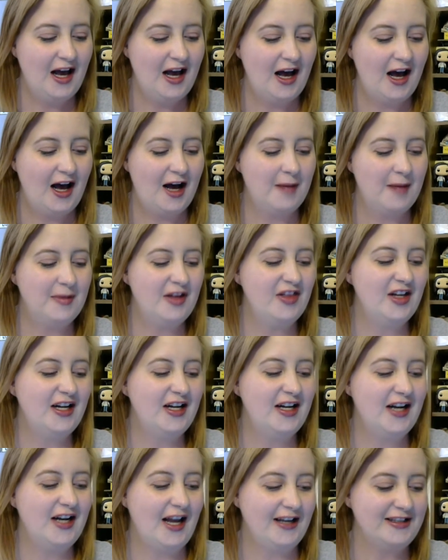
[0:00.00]
Um, the
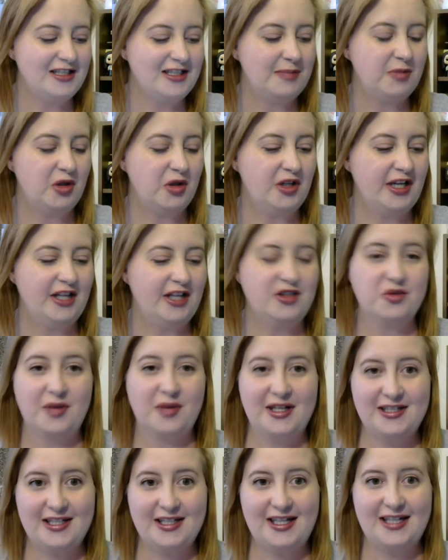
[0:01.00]
next book is
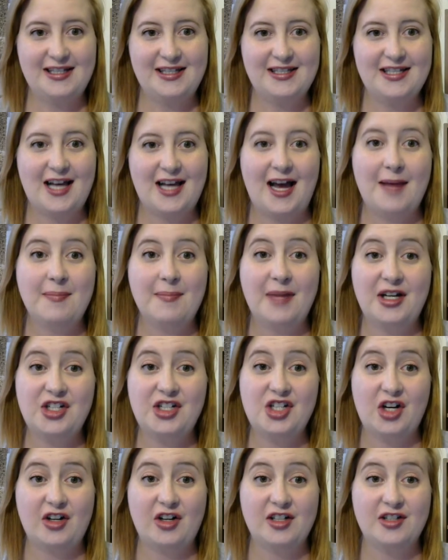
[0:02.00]
Race Against Time by
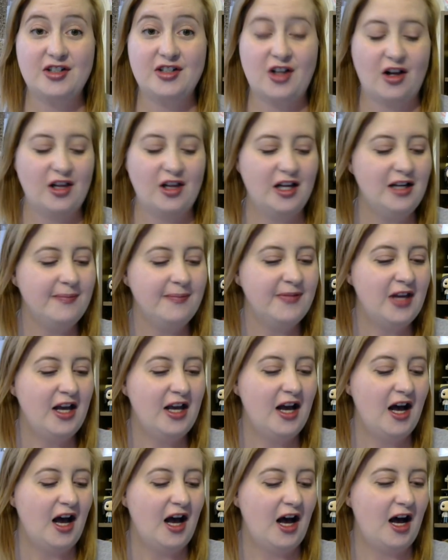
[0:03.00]
Sharon Sala.
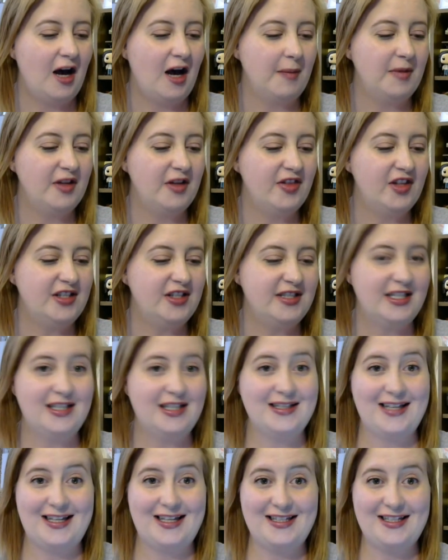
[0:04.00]
Um, this
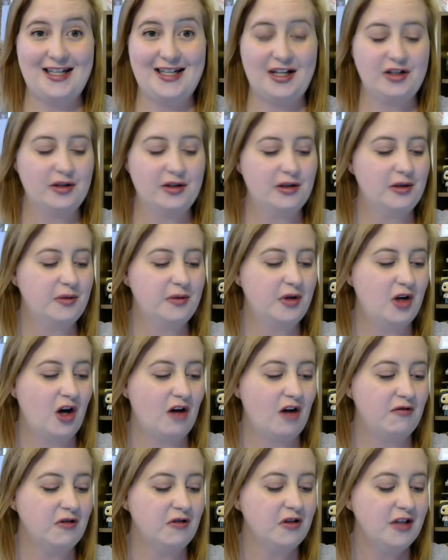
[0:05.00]
is a standalone
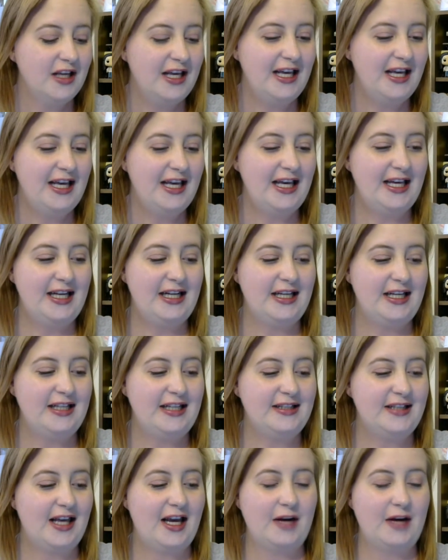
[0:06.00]
novel. It
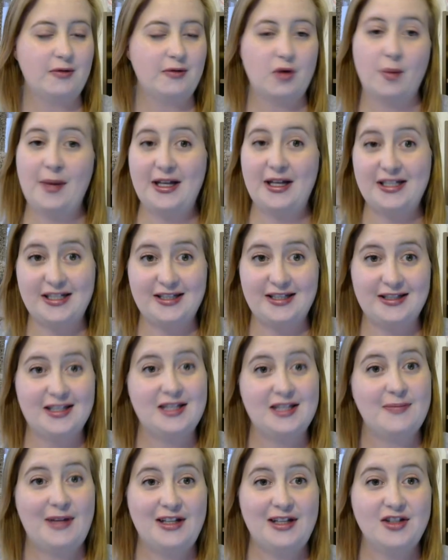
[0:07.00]
is a romantic
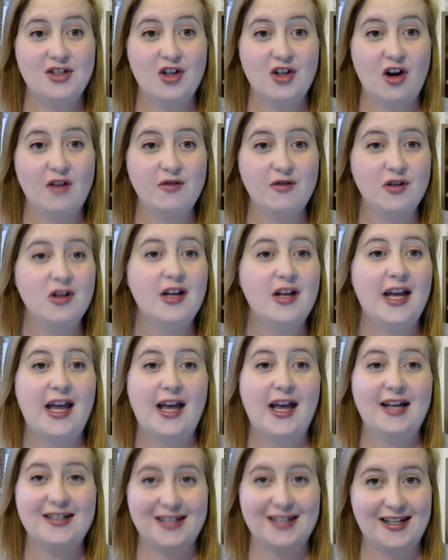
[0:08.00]
suspense novel,
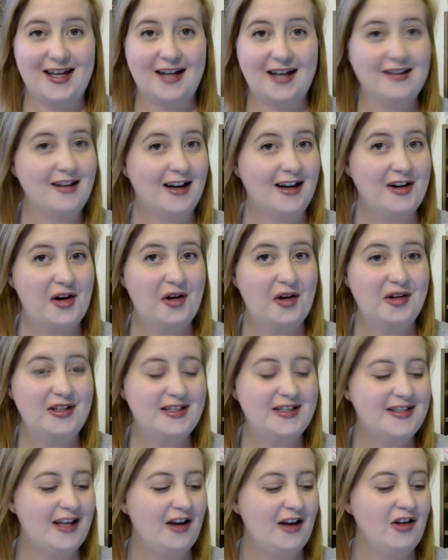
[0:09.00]
and again, I got
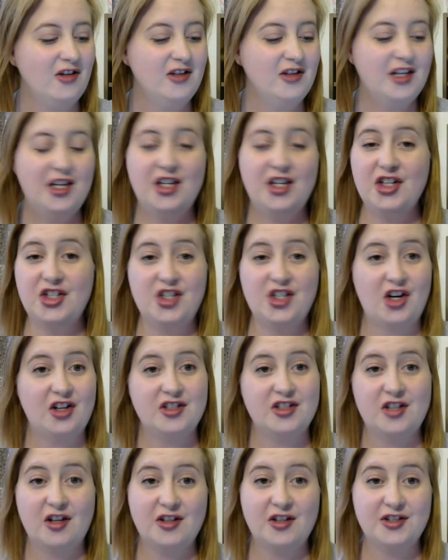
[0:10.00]
on sale.
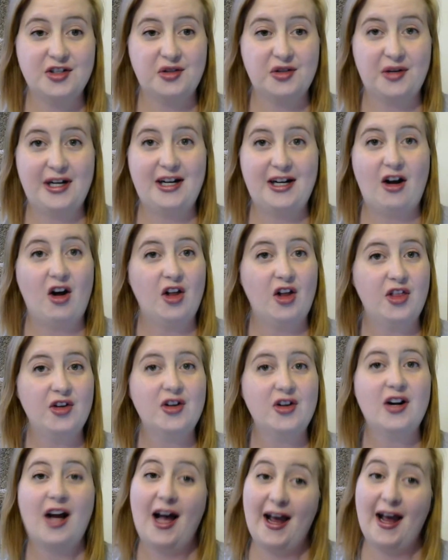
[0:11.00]
Sharon Sala is a great
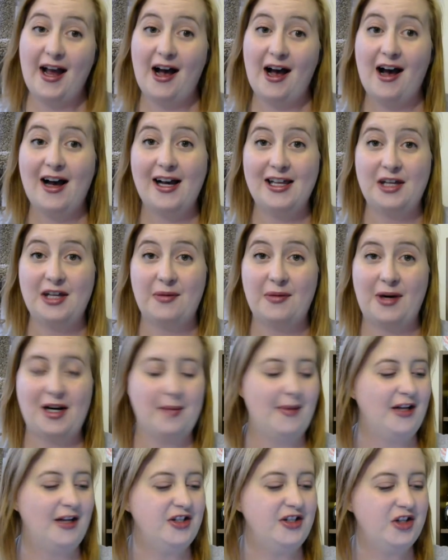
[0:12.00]
author. I highly
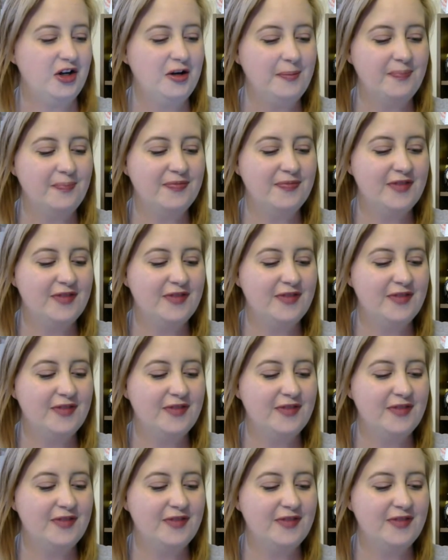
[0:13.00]
recommend her.